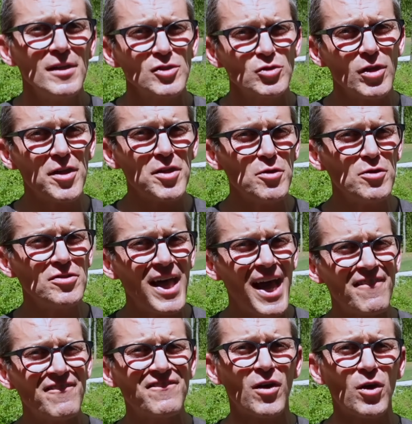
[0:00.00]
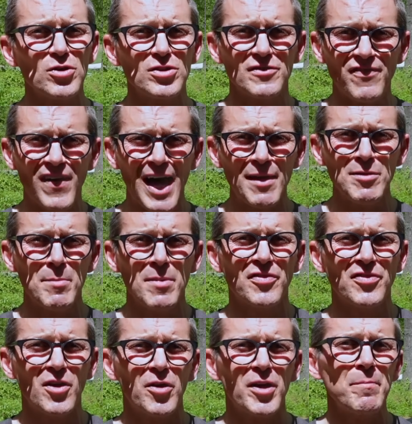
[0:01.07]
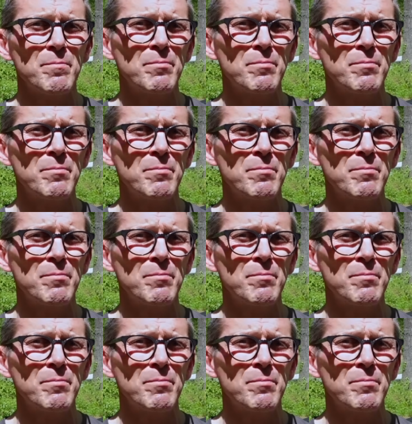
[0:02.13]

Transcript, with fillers: So I used that first five W thirty